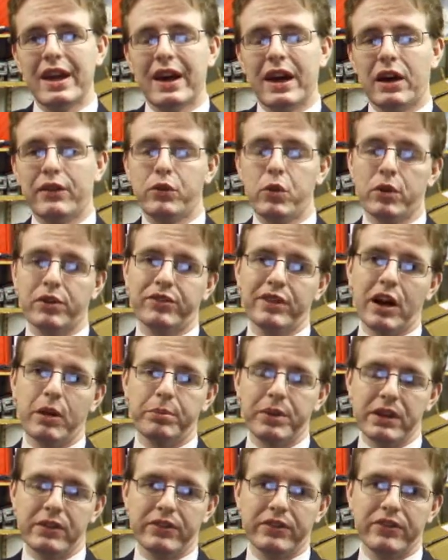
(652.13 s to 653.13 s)
Of course now
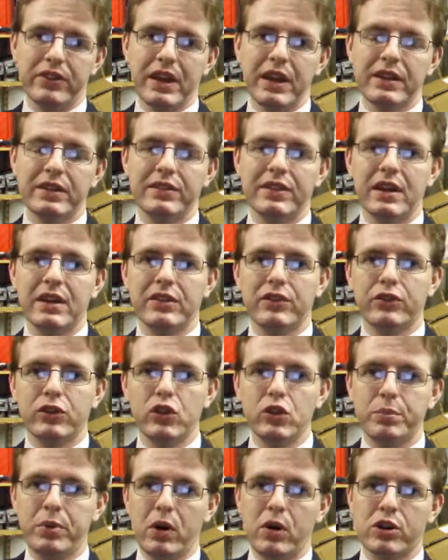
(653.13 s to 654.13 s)
Beef's dead, there's
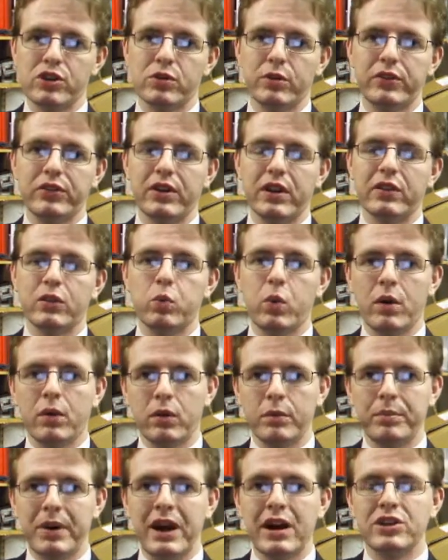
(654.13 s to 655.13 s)
2 partial sets, one
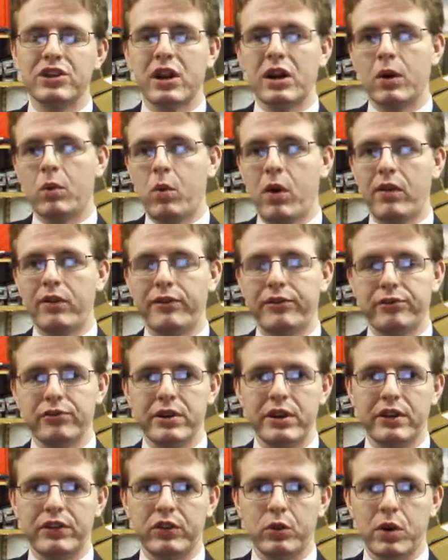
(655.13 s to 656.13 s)
with Badge and one
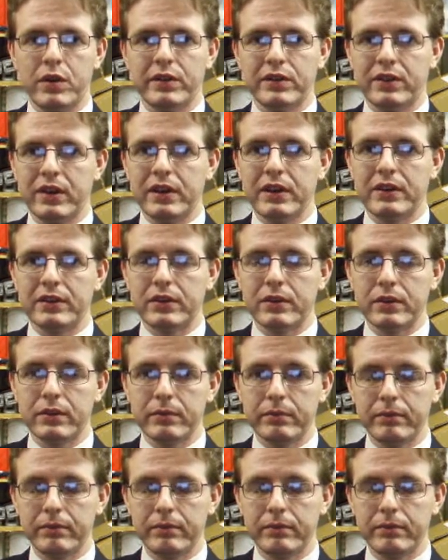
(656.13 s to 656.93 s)
free to whoever takes it.